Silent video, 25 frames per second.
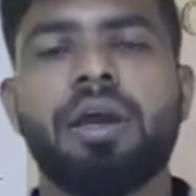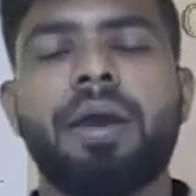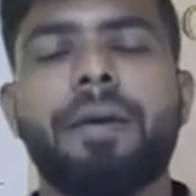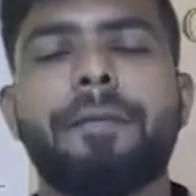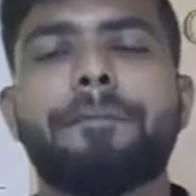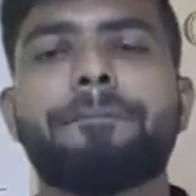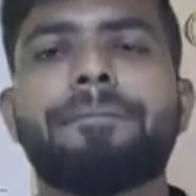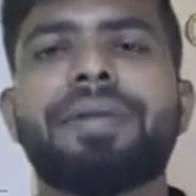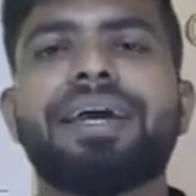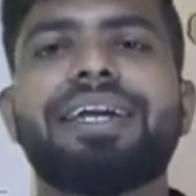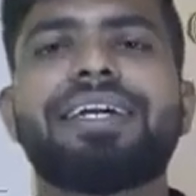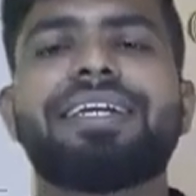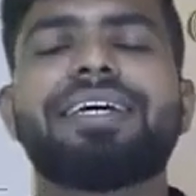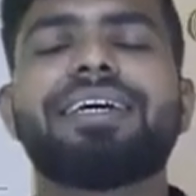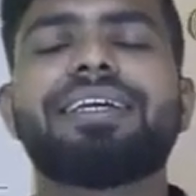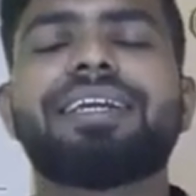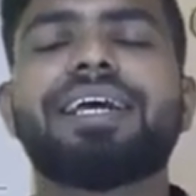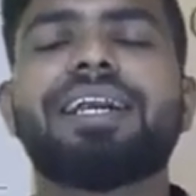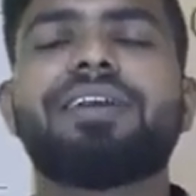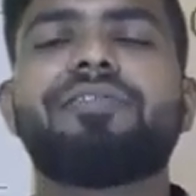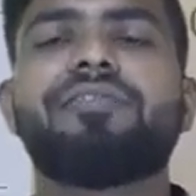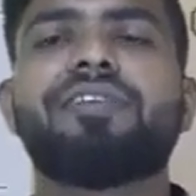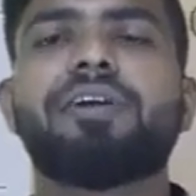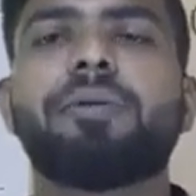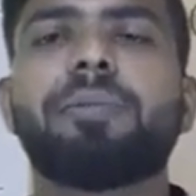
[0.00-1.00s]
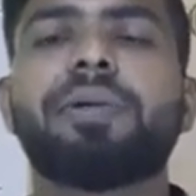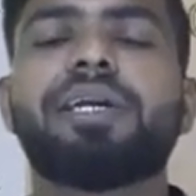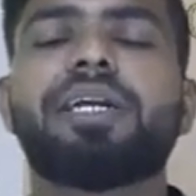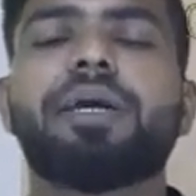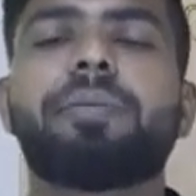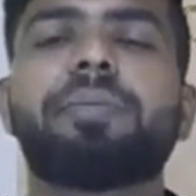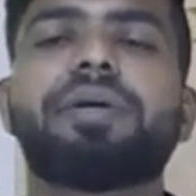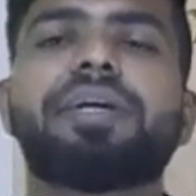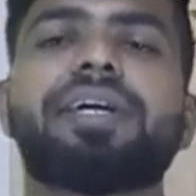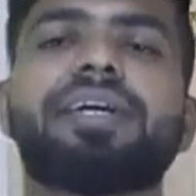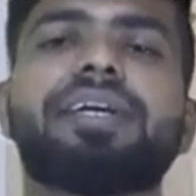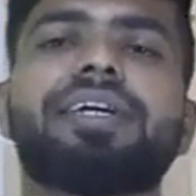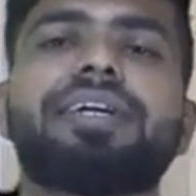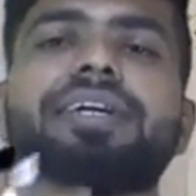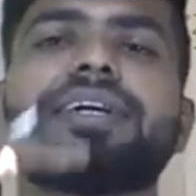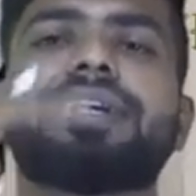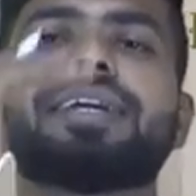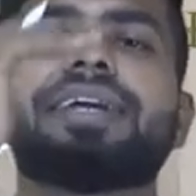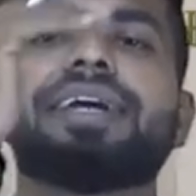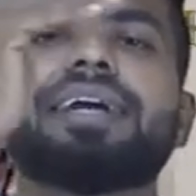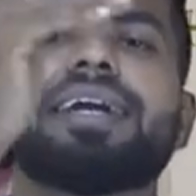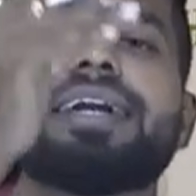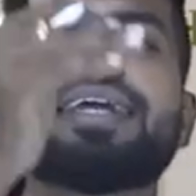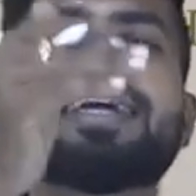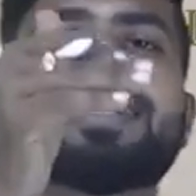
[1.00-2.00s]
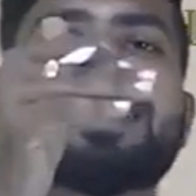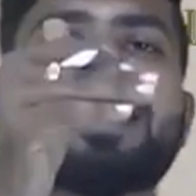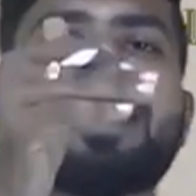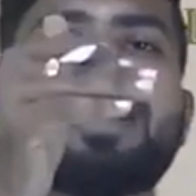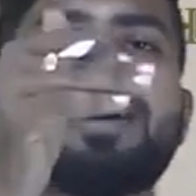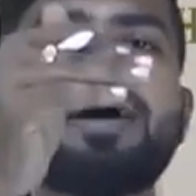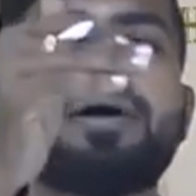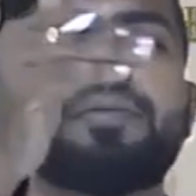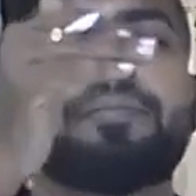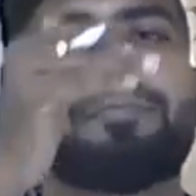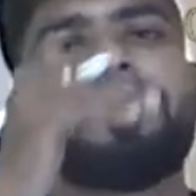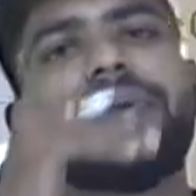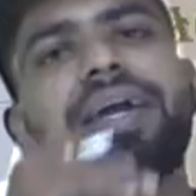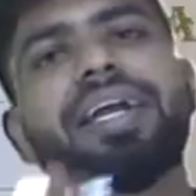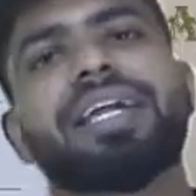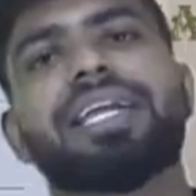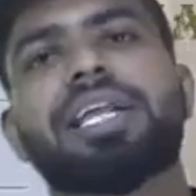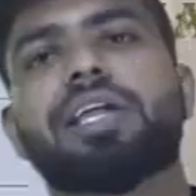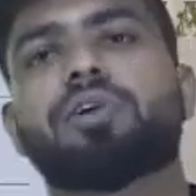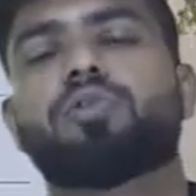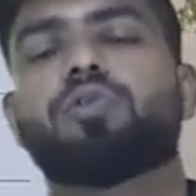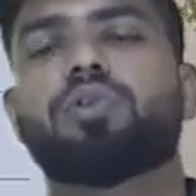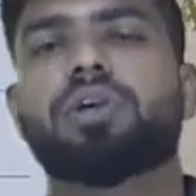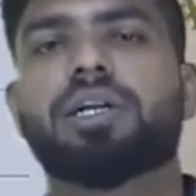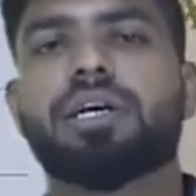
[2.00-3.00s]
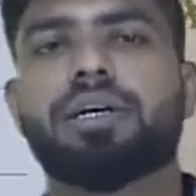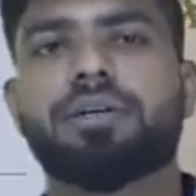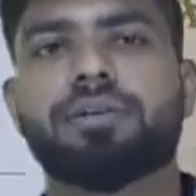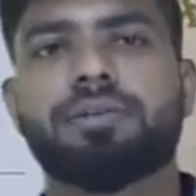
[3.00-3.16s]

Material will be debited in trading P&L account.